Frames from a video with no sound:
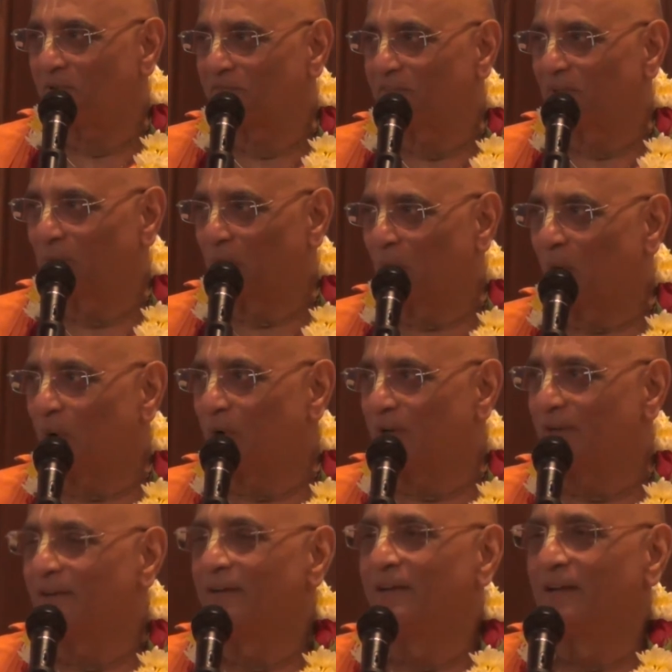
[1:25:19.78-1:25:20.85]
of the Lord
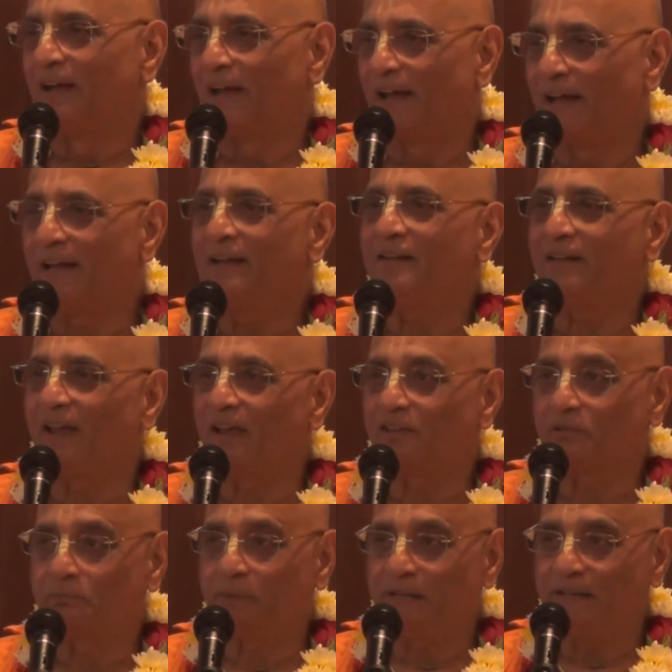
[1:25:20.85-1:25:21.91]
and
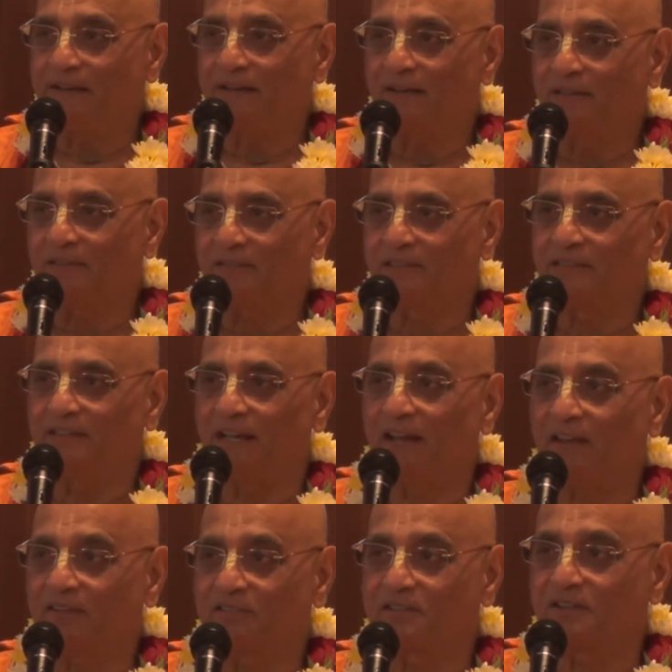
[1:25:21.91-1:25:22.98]
experience the
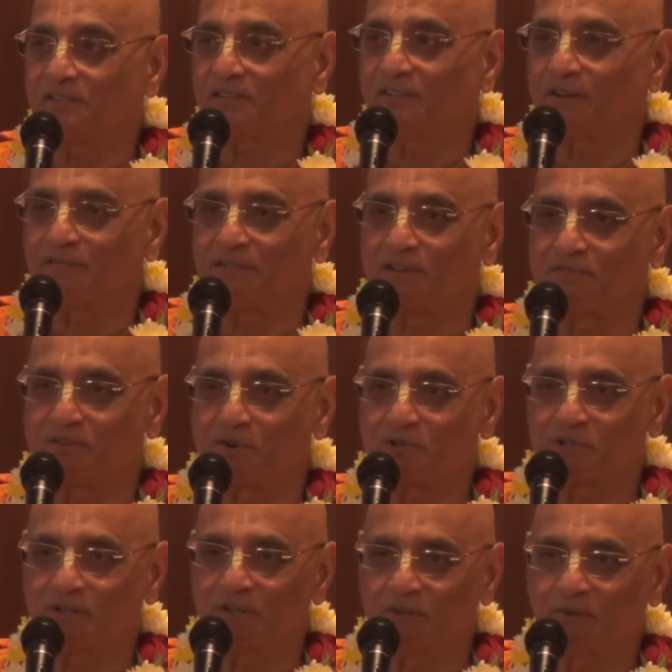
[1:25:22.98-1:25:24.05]
ecstasy of
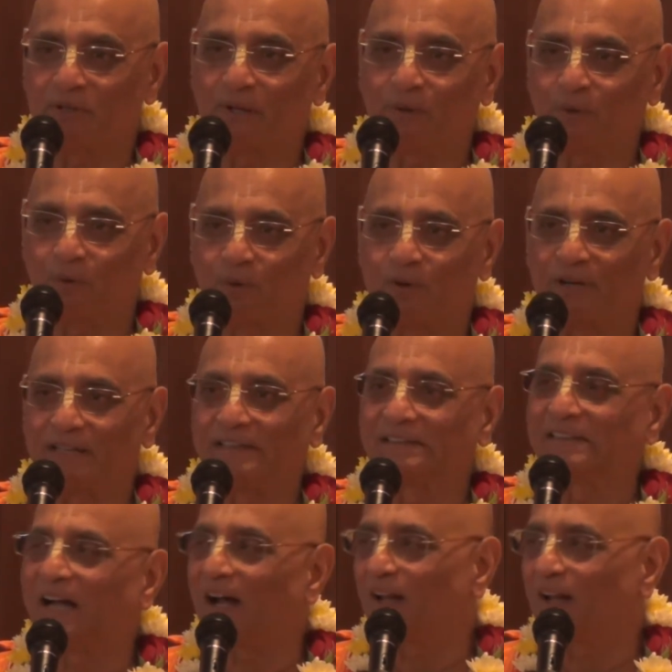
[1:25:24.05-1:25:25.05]
devotion to the Lord is the